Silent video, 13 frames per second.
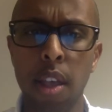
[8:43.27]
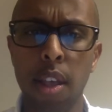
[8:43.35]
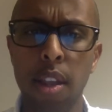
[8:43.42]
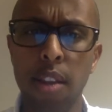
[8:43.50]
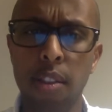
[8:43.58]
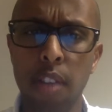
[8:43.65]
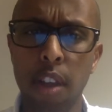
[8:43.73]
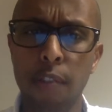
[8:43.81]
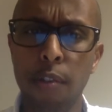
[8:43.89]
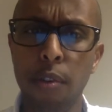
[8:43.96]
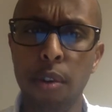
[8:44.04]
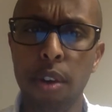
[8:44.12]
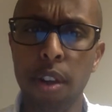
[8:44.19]
It is
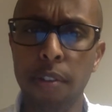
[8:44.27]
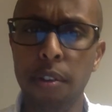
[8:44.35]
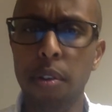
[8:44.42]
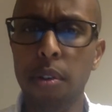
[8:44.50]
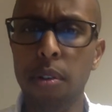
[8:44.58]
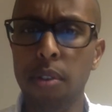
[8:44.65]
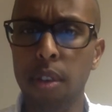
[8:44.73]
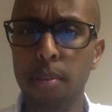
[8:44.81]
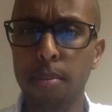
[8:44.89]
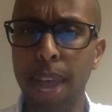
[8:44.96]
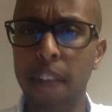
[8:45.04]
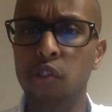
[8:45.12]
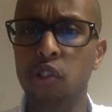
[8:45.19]
therefore difficult to
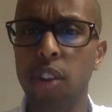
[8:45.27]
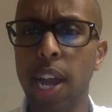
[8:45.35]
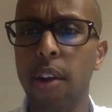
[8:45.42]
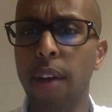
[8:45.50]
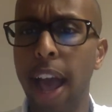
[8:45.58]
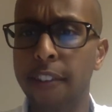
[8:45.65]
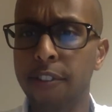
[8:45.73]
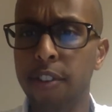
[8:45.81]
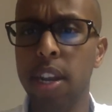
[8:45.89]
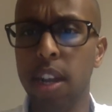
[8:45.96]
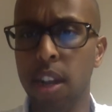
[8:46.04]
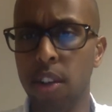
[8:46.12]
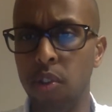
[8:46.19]
imagine how
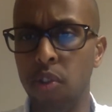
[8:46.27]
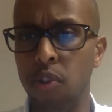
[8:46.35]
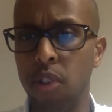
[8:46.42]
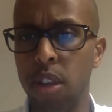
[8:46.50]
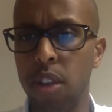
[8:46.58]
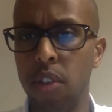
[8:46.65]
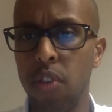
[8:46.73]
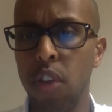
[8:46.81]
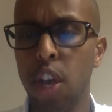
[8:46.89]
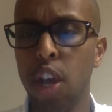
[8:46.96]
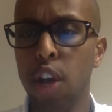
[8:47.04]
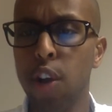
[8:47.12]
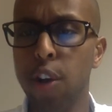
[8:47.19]
African countries
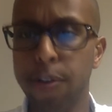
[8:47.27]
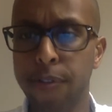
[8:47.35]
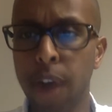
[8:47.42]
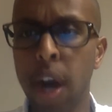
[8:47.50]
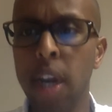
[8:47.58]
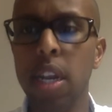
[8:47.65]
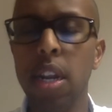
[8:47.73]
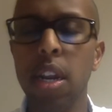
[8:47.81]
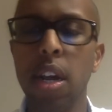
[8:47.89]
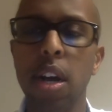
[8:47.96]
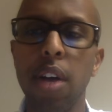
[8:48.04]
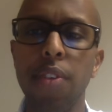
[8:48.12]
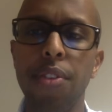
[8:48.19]
could fund
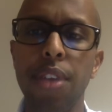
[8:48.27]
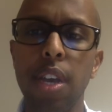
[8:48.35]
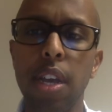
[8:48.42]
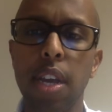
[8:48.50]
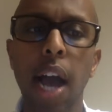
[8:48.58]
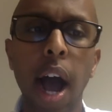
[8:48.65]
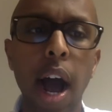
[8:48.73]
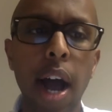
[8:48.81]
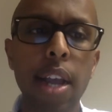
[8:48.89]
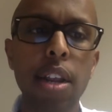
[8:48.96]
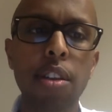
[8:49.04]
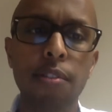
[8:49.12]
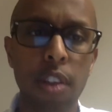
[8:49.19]
the
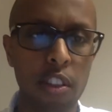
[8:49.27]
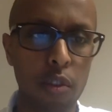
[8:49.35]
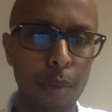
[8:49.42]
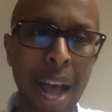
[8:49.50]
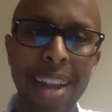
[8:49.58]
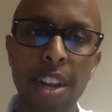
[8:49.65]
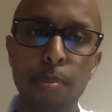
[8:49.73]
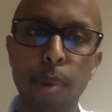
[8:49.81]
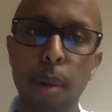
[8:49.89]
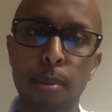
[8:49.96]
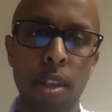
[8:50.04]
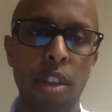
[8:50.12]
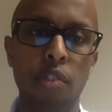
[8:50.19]
kind of expanded
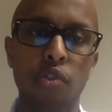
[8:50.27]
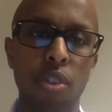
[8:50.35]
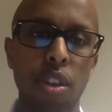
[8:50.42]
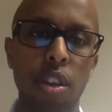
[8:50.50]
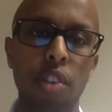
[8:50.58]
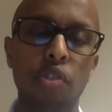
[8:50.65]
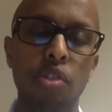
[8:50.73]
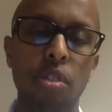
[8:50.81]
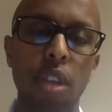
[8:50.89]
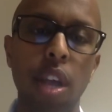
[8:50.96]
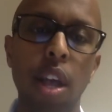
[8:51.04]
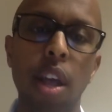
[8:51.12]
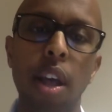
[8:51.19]
public
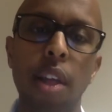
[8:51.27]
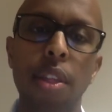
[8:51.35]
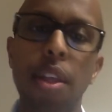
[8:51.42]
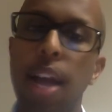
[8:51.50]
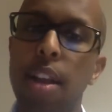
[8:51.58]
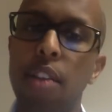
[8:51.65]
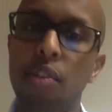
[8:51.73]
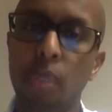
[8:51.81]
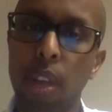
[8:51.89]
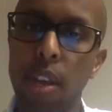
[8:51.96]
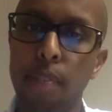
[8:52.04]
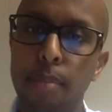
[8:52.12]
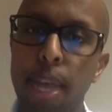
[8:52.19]
education that is
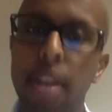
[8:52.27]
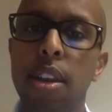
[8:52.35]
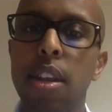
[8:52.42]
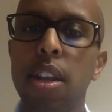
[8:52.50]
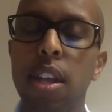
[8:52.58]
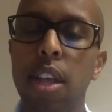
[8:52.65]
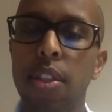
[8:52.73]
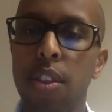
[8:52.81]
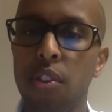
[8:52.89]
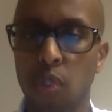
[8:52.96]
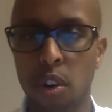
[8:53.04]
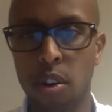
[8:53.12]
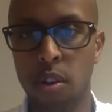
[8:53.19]
recommended in
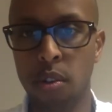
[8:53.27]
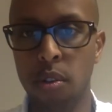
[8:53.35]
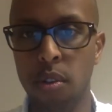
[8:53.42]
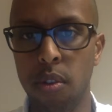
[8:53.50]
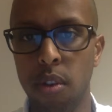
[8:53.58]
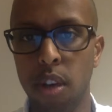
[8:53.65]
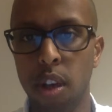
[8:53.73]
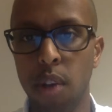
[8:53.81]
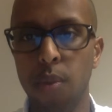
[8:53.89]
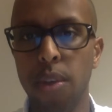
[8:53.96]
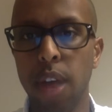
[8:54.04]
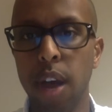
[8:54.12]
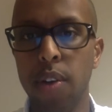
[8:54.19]
this article
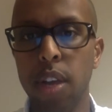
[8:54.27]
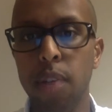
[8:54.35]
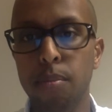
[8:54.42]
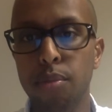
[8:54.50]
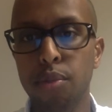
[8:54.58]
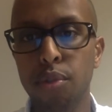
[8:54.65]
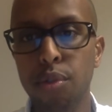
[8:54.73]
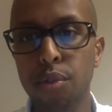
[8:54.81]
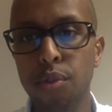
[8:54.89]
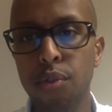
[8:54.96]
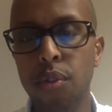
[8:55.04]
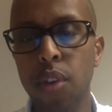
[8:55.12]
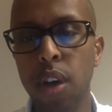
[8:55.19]
without
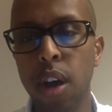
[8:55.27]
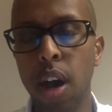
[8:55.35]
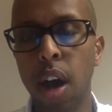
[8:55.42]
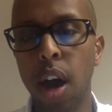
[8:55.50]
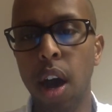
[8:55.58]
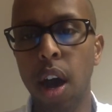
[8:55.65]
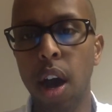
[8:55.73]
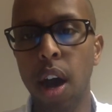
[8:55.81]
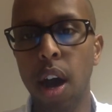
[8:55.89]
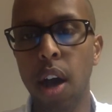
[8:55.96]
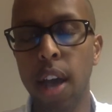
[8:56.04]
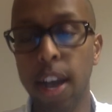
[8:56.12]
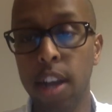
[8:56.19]
improved
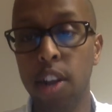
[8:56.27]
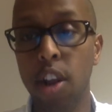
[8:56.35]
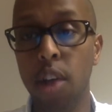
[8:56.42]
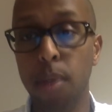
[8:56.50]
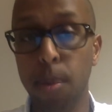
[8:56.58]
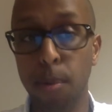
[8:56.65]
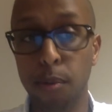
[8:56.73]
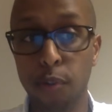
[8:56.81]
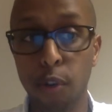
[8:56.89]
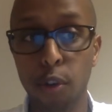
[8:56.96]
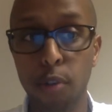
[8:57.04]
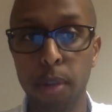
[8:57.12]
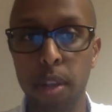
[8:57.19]
economic
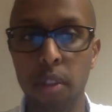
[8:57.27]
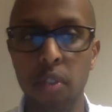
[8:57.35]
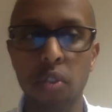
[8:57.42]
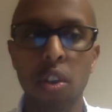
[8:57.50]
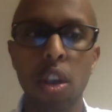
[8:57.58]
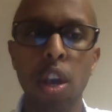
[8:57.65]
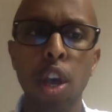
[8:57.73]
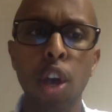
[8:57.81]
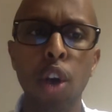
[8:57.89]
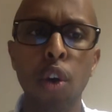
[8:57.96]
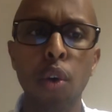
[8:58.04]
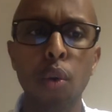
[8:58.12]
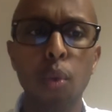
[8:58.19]
performance,
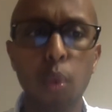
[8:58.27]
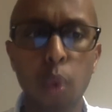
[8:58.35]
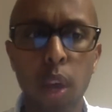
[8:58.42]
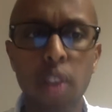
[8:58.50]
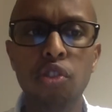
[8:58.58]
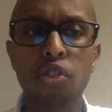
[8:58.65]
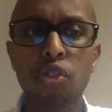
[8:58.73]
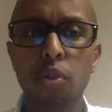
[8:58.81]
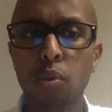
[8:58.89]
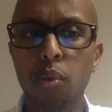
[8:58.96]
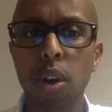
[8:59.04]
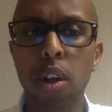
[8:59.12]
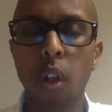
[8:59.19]
which
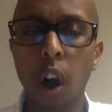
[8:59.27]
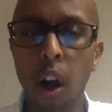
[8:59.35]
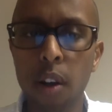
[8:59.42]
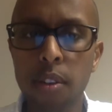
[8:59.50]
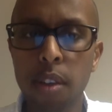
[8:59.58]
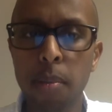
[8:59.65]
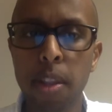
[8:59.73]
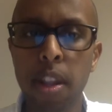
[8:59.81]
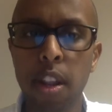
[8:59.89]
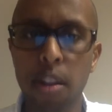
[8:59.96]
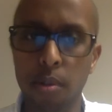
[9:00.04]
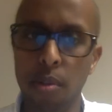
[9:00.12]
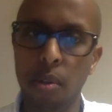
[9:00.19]
will
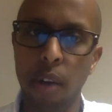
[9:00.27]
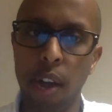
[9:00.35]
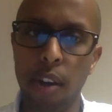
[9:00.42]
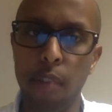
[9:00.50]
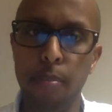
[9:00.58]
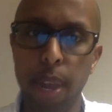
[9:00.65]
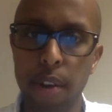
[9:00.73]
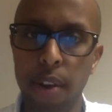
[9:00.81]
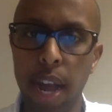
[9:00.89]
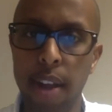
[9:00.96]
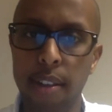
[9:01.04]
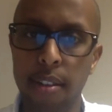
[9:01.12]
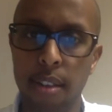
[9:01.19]
ultimately require better
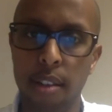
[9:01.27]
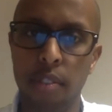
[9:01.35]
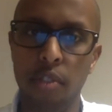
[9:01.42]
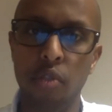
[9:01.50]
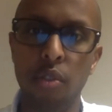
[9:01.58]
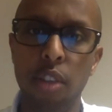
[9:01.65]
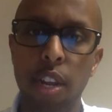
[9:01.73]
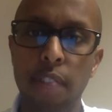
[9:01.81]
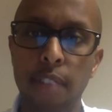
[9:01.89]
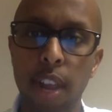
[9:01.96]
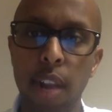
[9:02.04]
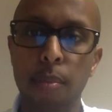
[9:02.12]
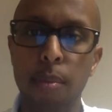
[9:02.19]
access to the
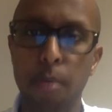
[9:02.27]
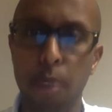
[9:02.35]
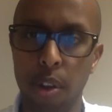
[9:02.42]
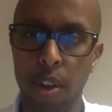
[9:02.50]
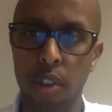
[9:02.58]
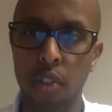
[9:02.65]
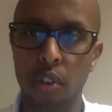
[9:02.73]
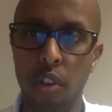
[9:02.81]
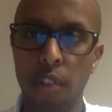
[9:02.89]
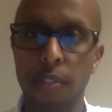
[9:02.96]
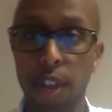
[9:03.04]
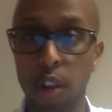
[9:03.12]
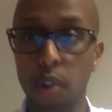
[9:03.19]
developed markets
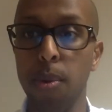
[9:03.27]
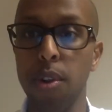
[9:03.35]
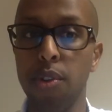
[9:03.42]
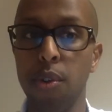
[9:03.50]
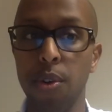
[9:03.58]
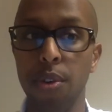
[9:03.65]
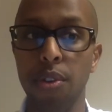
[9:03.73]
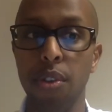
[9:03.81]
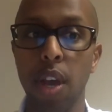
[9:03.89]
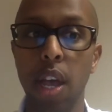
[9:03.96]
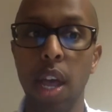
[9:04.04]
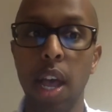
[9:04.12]
of the global north,